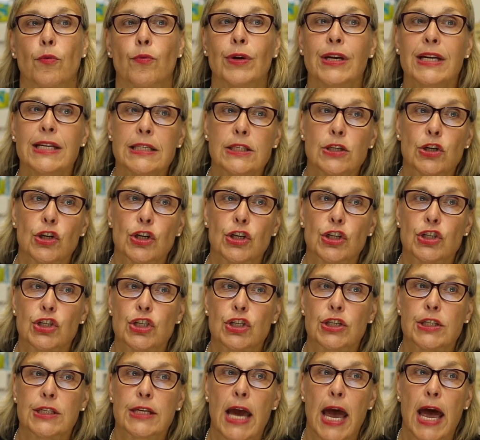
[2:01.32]

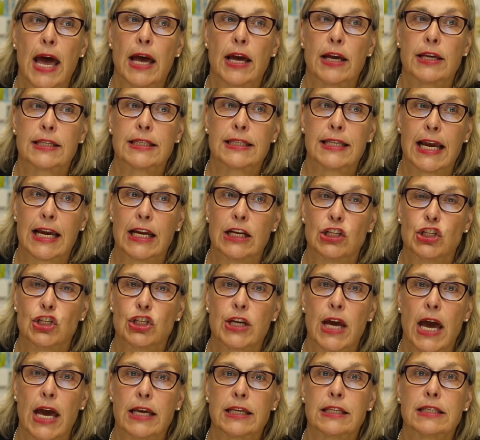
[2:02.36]
research stage
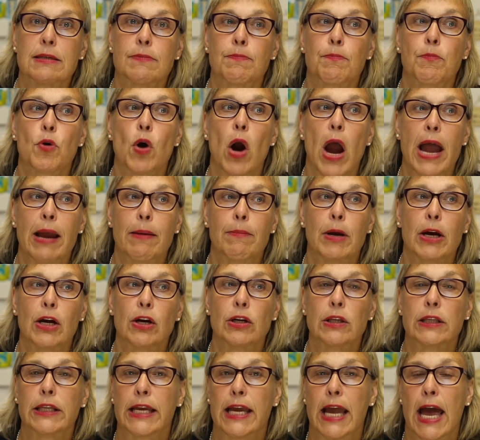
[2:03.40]
tests
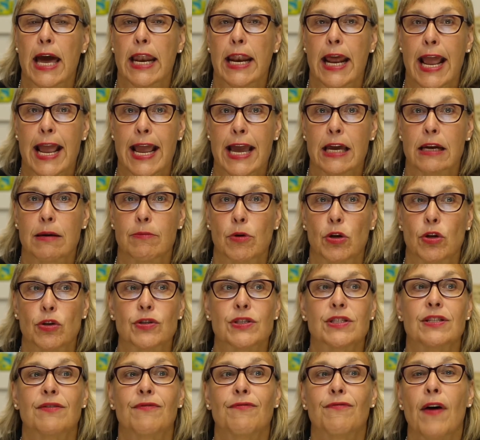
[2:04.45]
primarily on
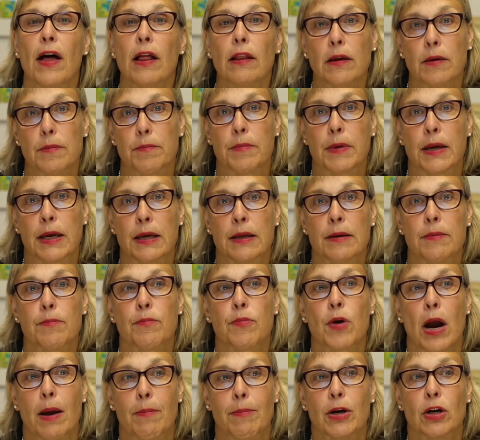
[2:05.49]
animals, development
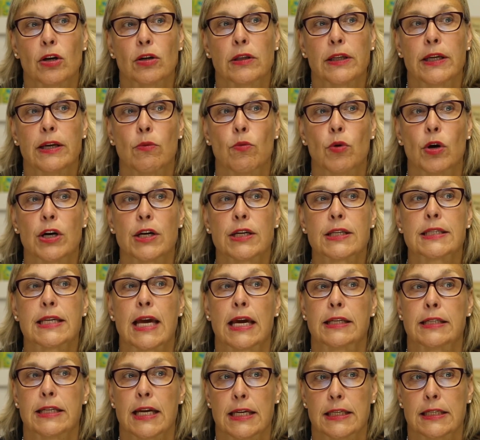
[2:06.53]
primarily works
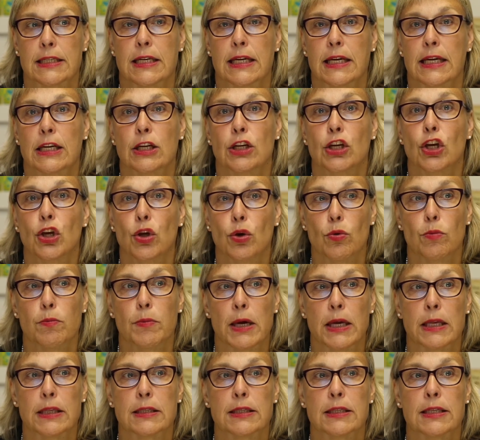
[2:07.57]
on testing in
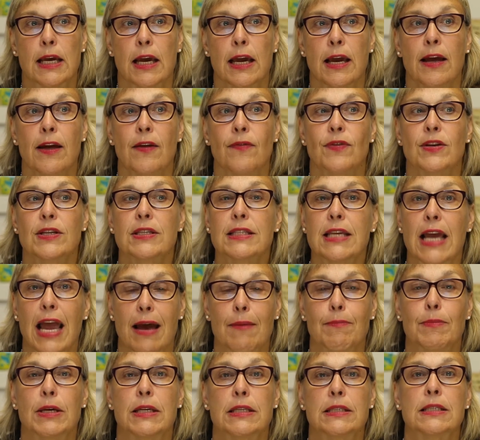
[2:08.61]
humans. This
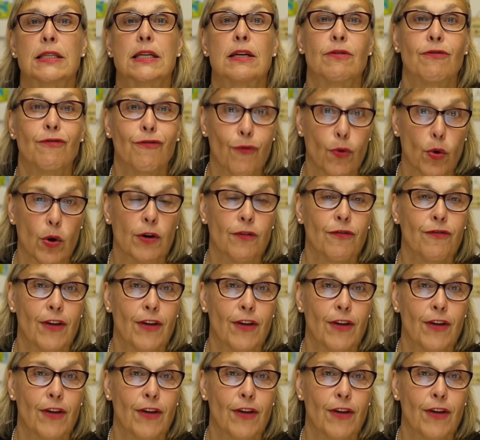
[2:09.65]
happens in 4